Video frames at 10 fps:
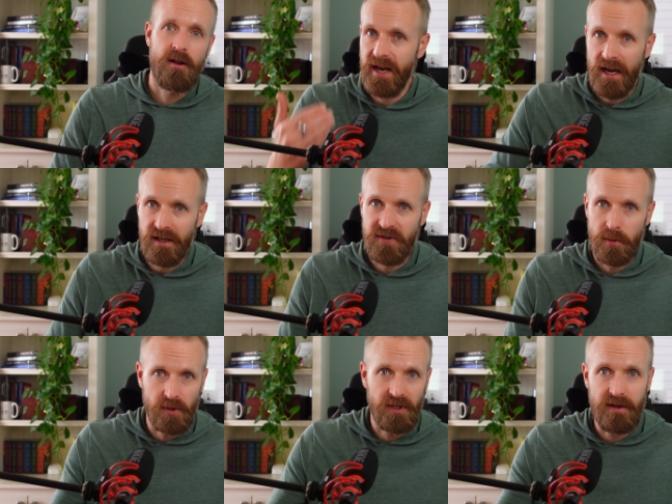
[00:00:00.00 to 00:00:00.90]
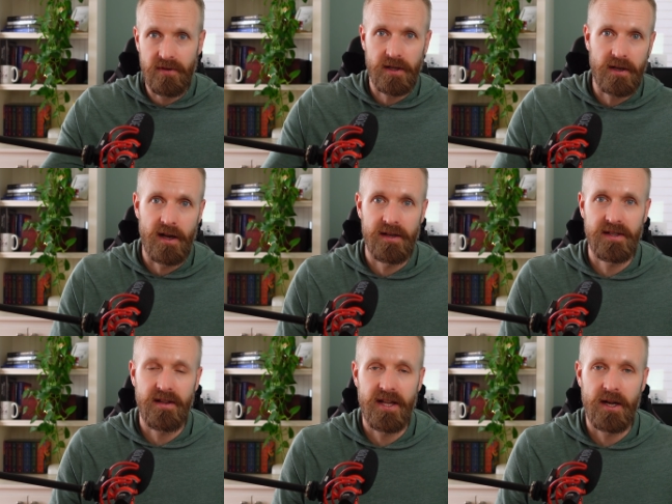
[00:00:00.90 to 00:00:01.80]
And I also believe in the
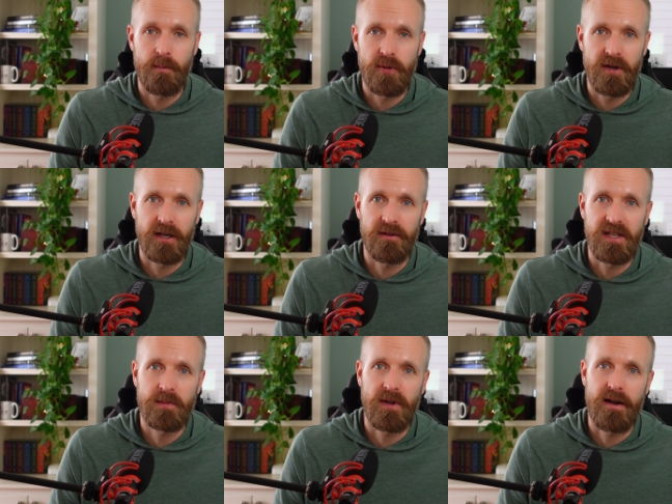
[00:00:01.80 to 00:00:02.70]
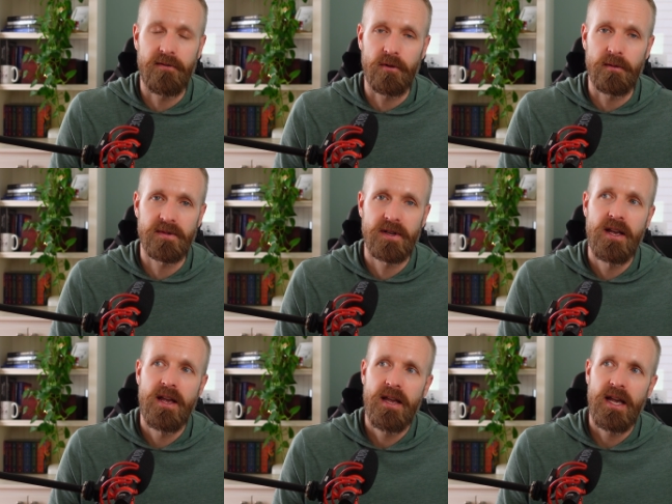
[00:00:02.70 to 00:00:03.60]
content that I'm putting on these platforms
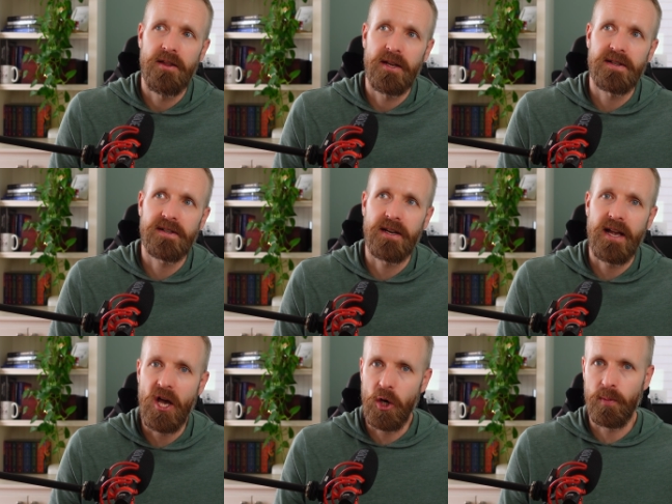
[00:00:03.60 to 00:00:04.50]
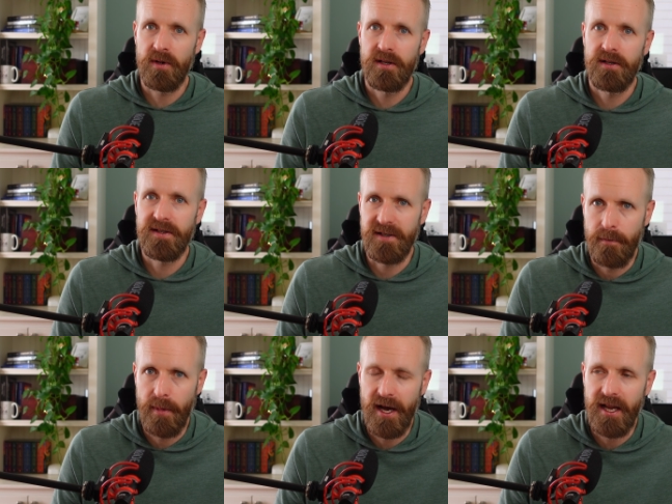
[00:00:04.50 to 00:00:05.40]
and that it's going to help
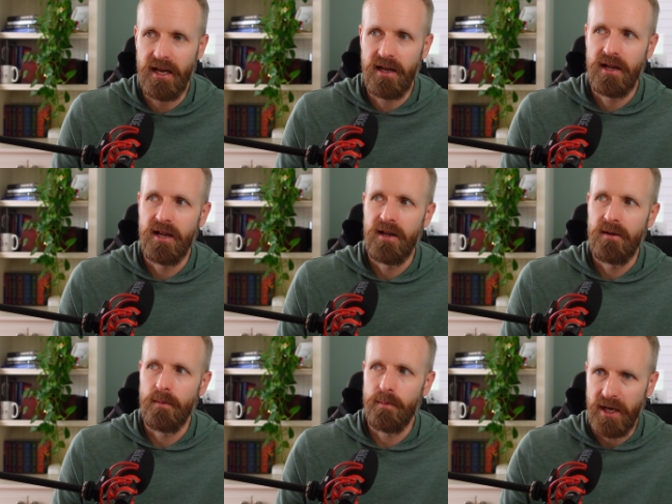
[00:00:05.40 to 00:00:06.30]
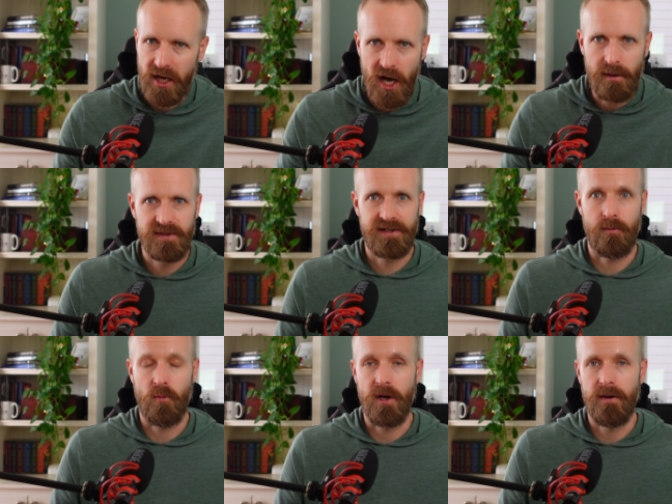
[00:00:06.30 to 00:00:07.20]
somebody become
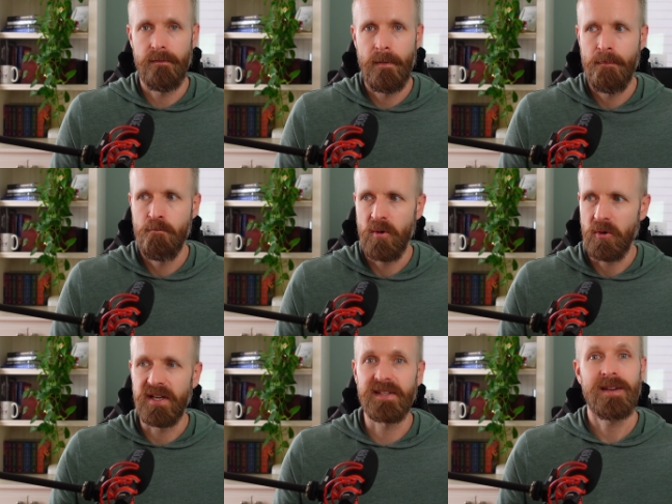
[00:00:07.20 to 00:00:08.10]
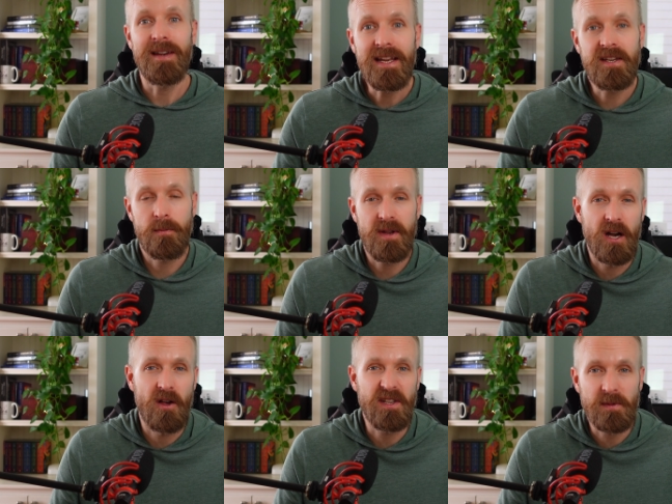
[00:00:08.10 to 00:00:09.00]
someone who doesn't need to be
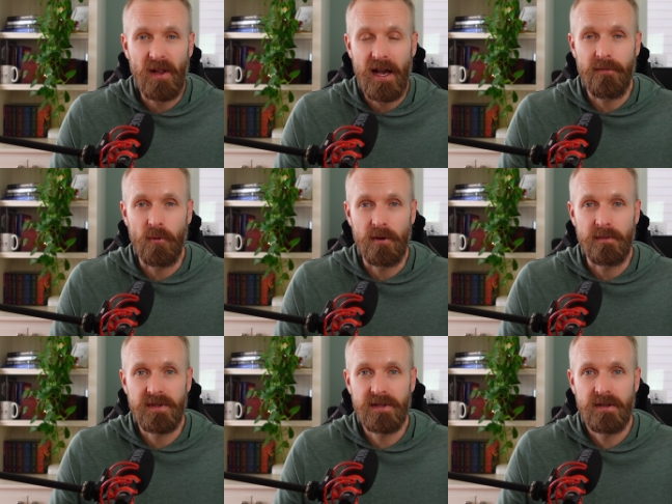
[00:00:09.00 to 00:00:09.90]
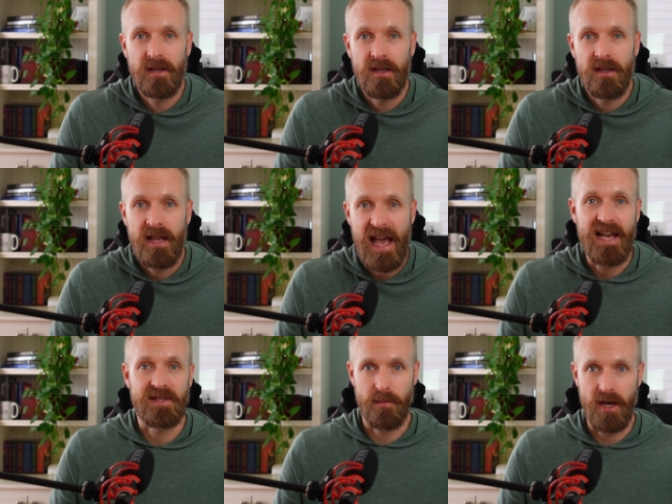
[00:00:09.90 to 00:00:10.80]
on these platforms
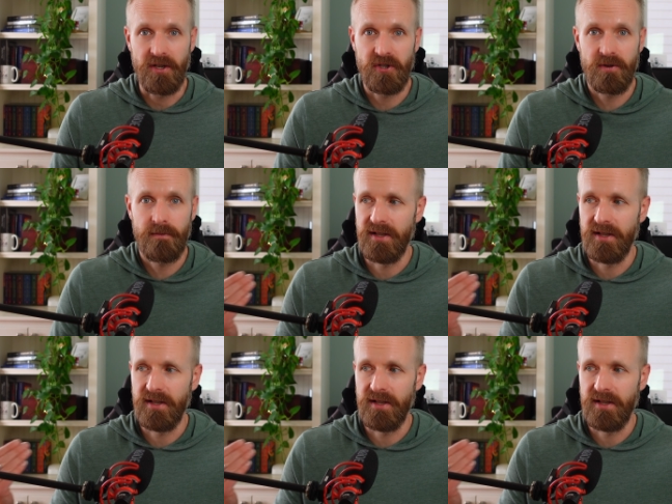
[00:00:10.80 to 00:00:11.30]
as much.